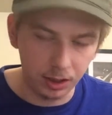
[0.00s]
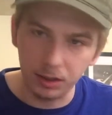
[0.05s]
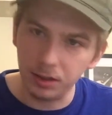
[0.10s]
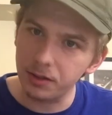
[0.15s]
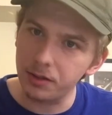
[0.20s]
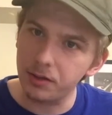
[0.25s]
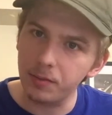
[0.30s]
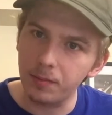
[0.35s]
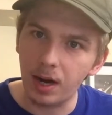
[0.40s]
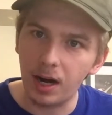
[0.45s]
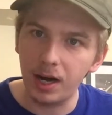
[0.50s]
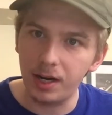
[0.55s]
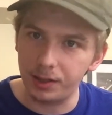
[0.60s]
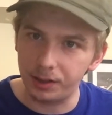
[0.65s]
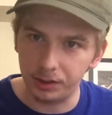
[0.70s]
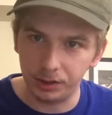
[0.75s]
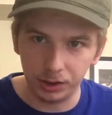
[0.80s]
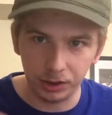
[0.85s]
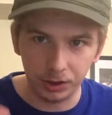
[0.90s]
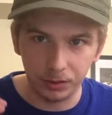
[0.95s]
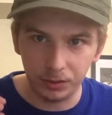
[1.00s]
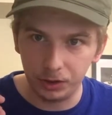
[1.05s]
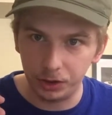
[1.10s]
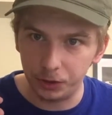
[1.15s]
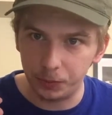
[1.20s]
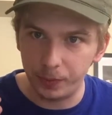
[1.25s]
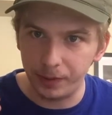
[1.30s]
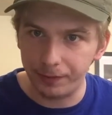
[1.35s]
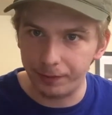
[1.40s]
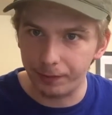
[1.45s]
clear your mind and
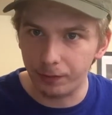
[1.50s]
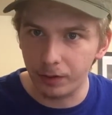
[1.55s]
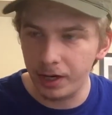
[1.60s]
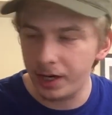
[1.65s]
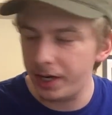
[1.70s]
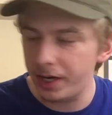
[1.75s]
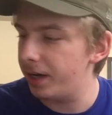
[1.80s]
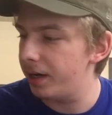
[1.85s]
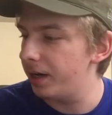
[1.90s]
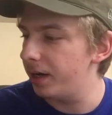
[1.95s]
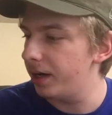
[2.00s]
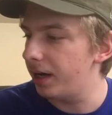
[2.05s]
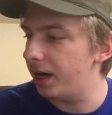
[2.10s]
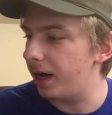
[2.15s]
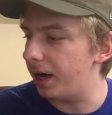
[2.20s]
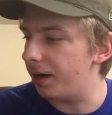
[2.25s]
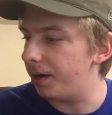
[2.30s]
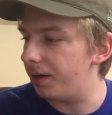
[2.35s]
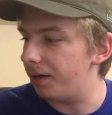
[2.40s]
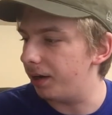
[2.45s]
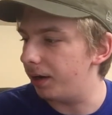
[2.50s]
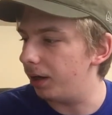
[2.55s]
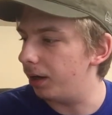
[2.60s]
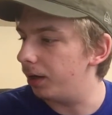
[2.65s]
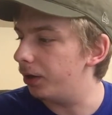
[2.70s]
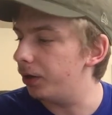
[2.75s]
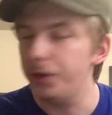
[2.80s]
just be free and